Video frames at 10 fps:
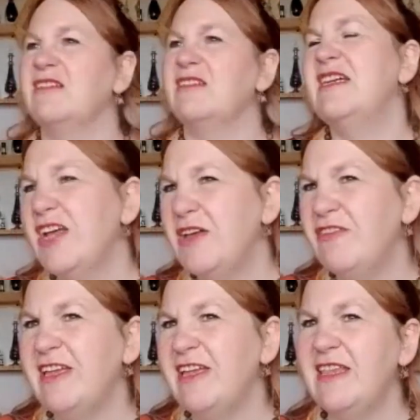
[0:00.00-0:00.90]
Are
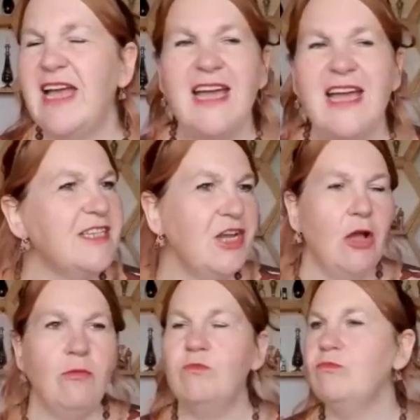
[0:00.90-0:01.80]
you feeling lazy?
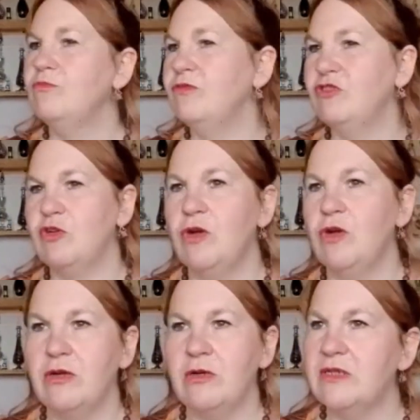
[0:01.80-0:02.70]
No. You've done
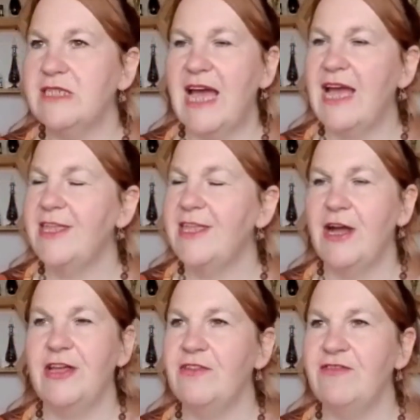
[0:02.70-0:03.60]
work all day.
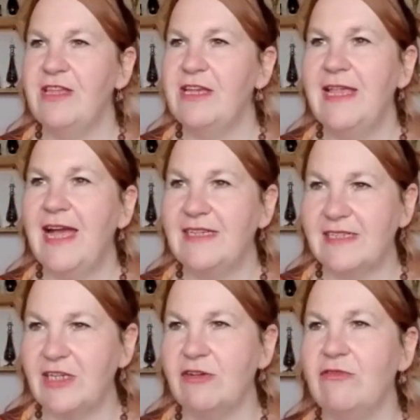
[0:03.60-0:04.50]
No, you're not feeling
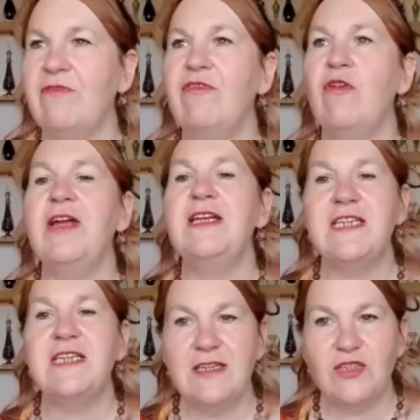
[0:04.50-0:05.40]
lazy. You're
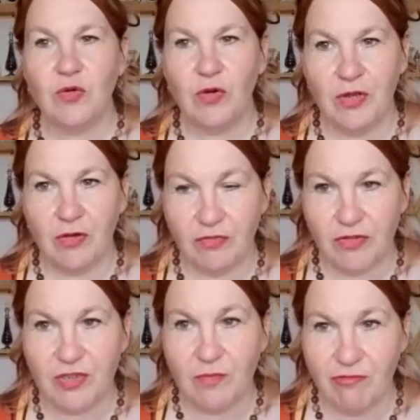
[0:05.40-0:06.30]
avoiding this oil
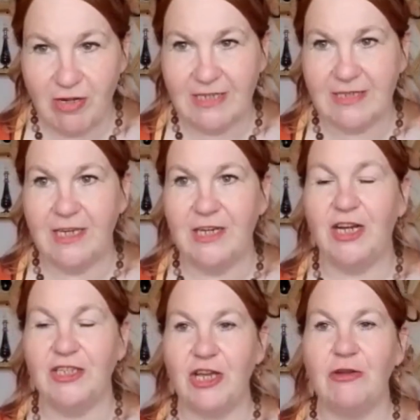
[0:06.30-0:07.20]
for some reason.
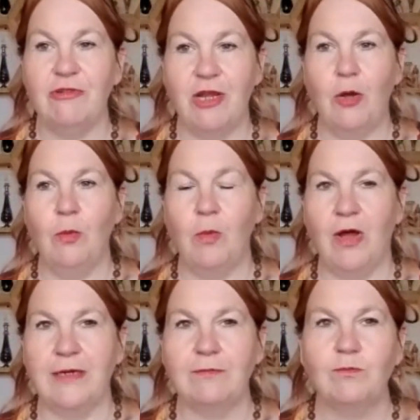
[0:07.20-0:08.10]
I don't know
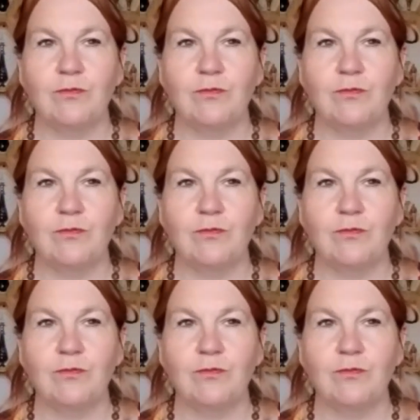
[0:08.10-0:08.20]
why.